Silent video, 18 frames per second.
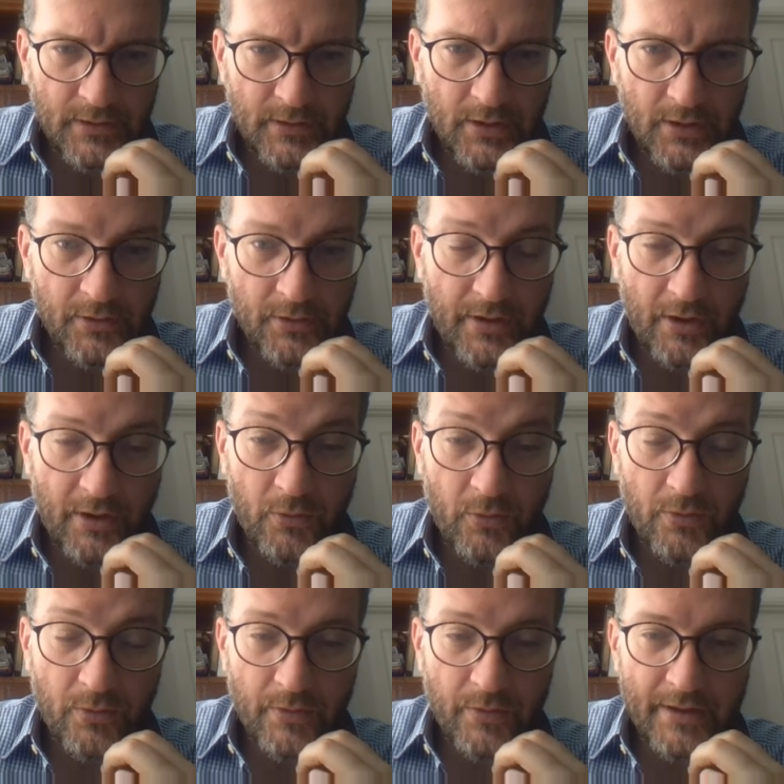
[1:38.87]
Okay.
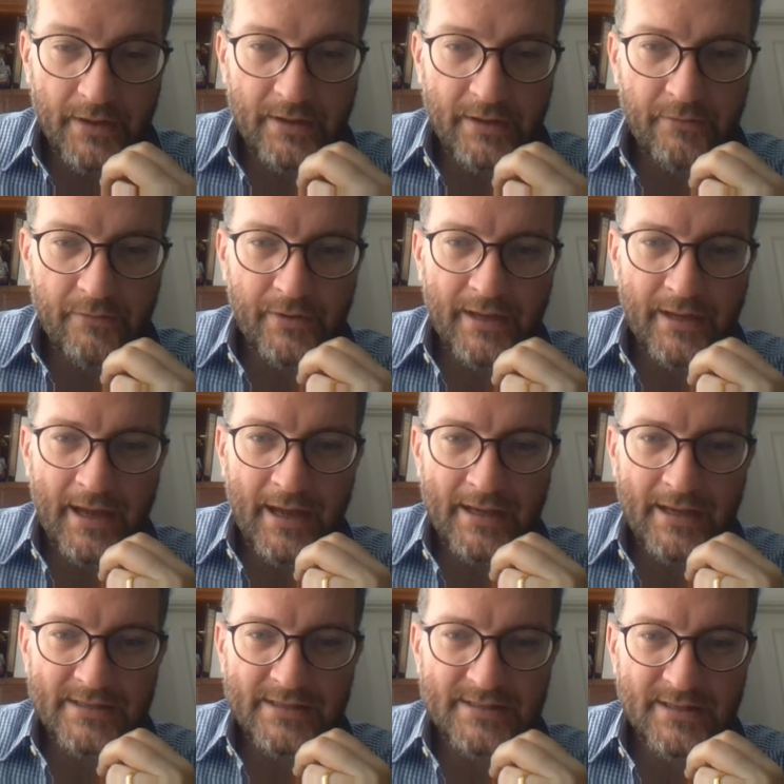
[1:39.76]
Oh, it already
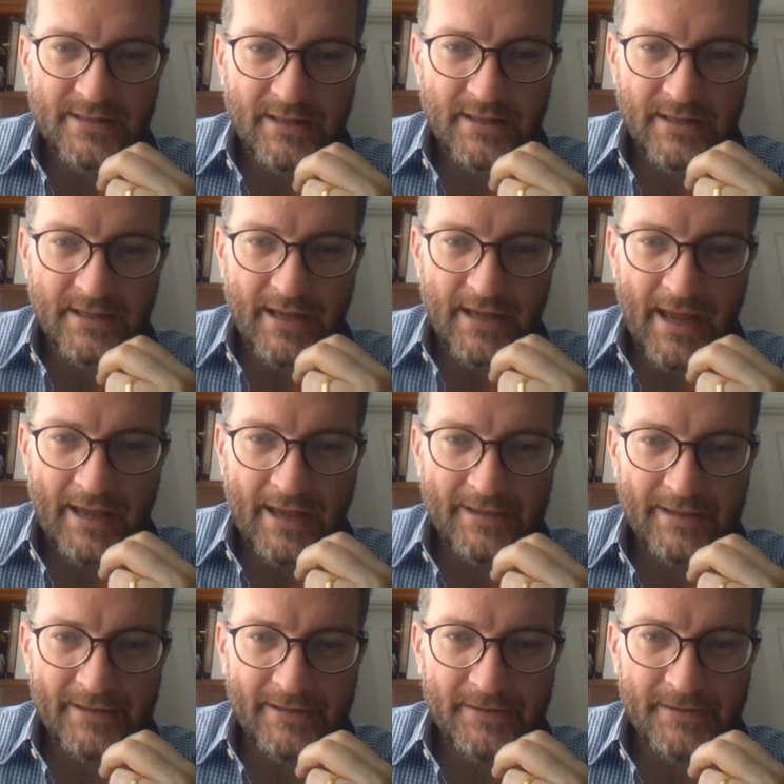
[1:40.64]
has the thing I
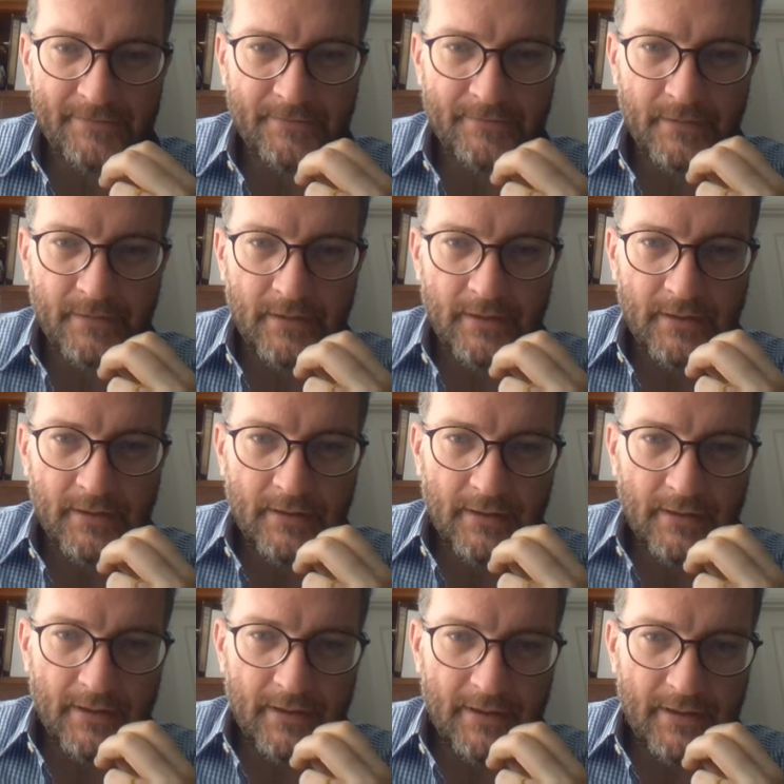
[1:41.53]
added.
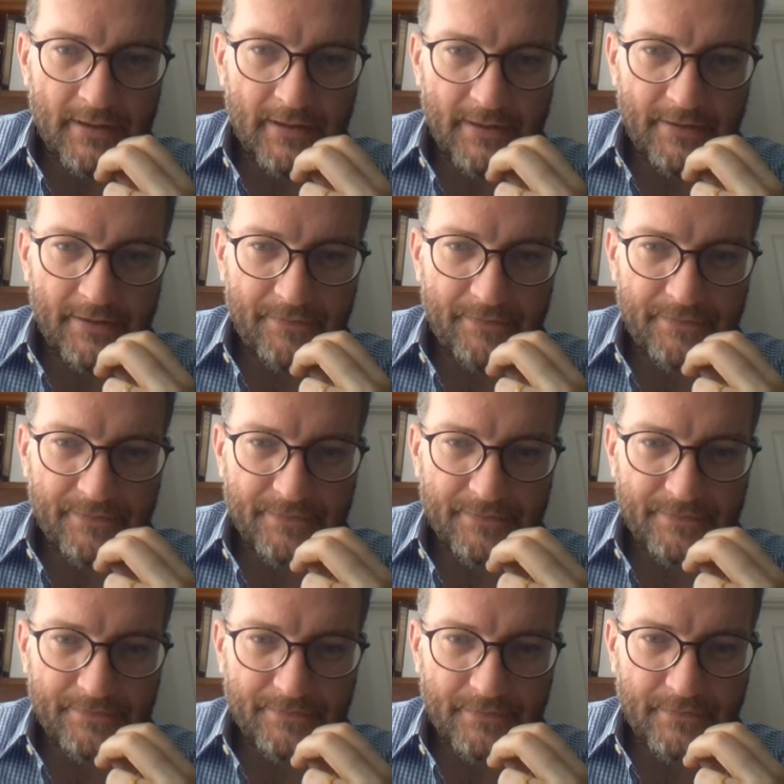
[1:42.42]

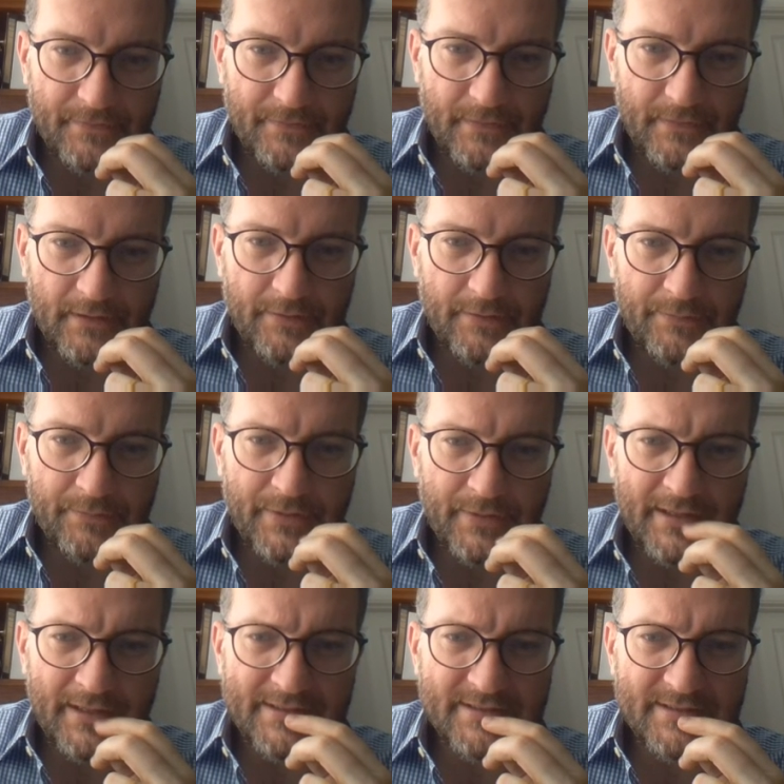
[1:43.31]
But
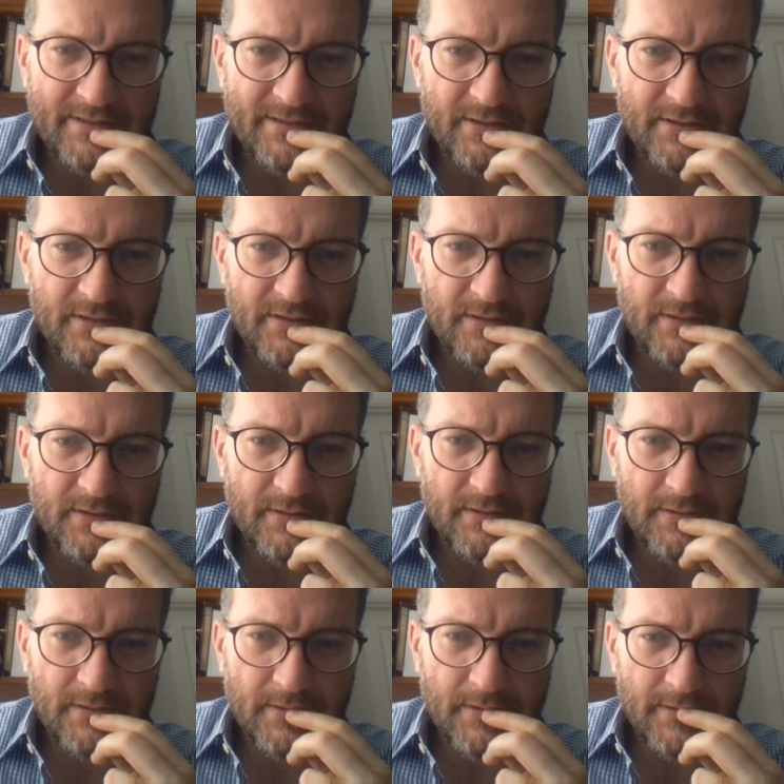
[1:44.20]
let's
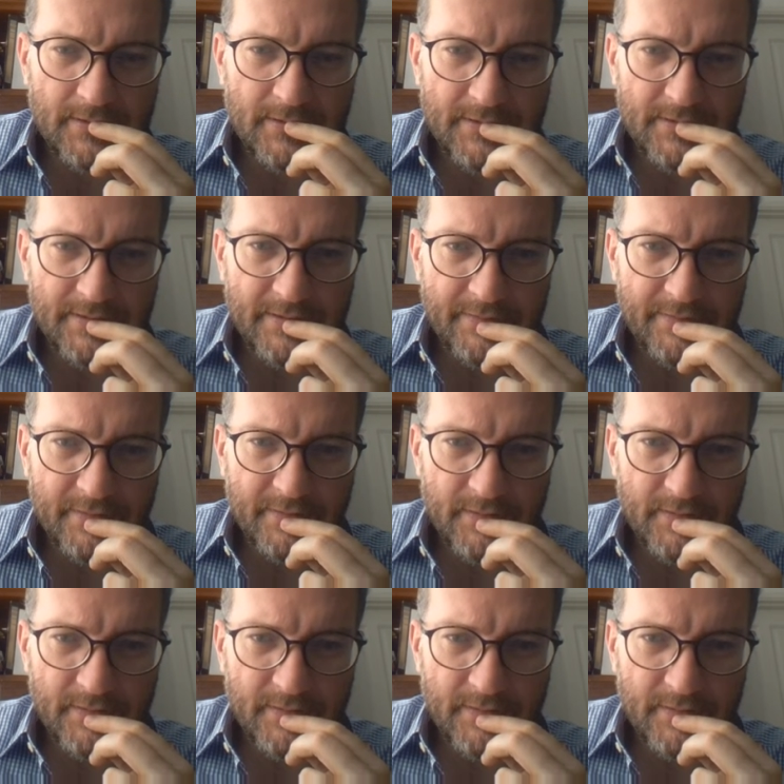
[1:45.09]
see.